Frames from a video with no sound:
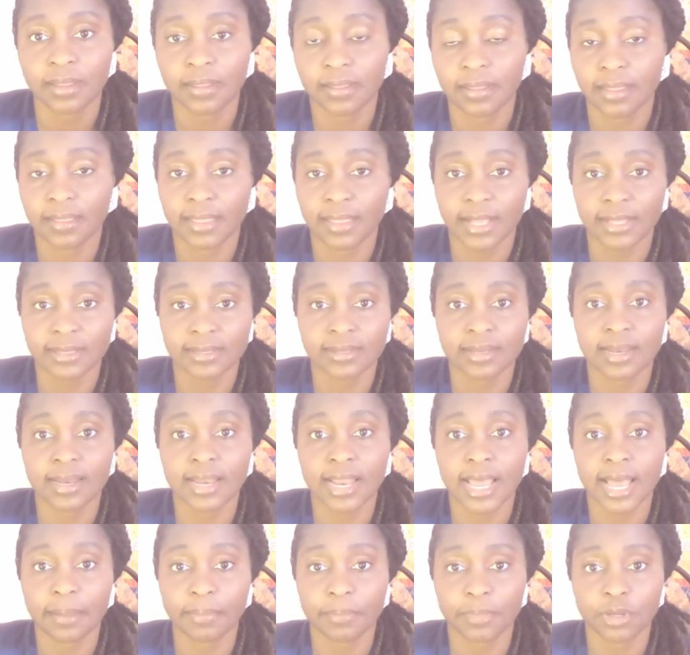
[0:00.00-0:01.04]
then that's the
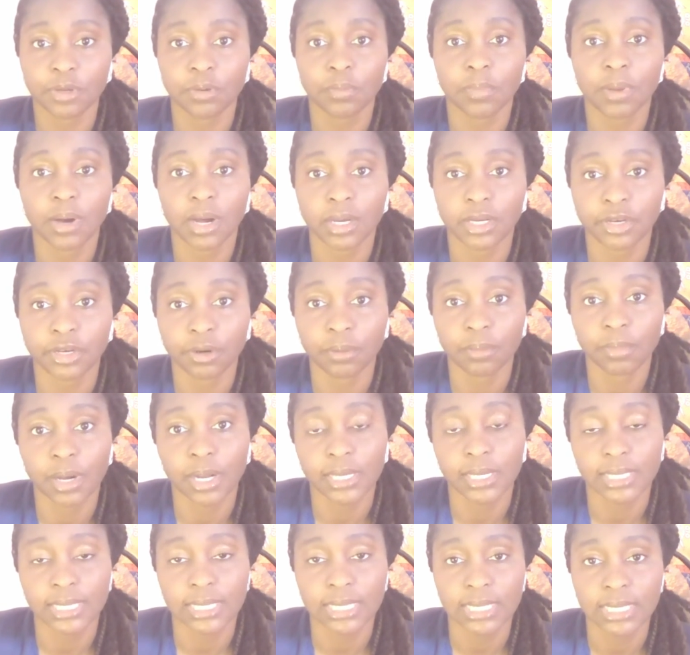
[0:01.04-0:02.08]
nap your
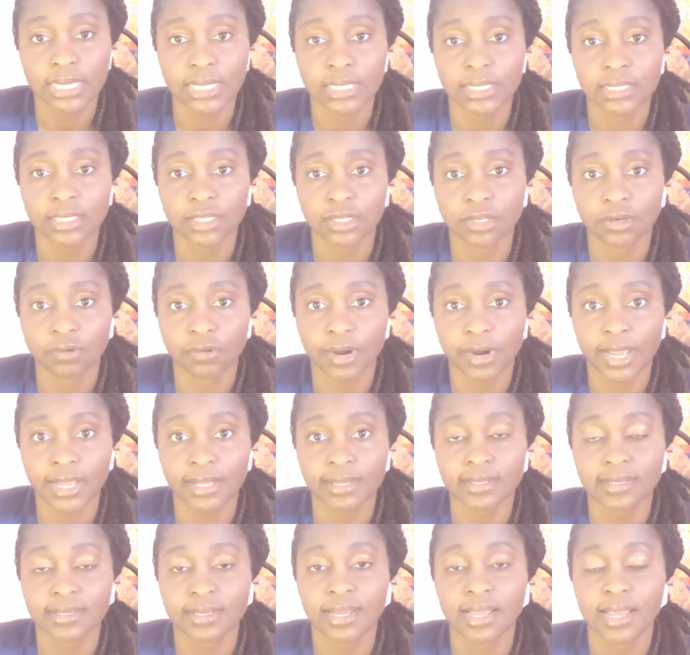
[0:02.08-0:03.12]
body needs to
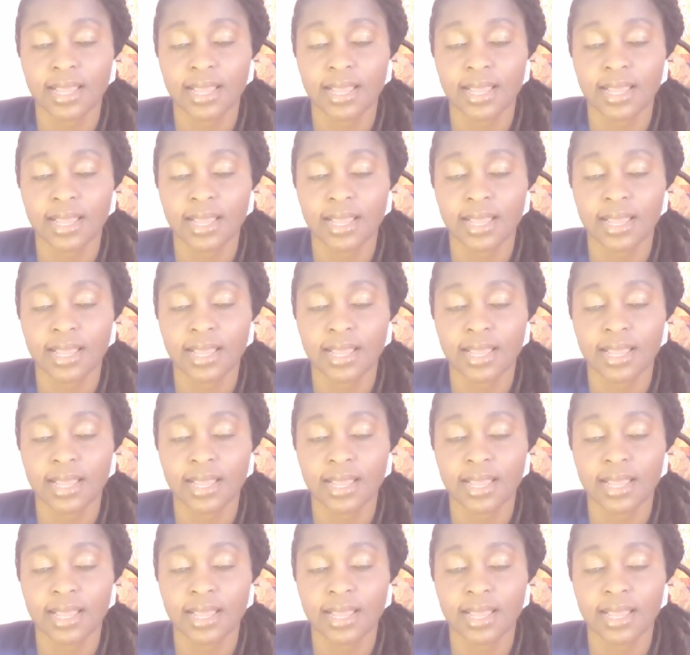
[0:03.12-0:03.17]
rest.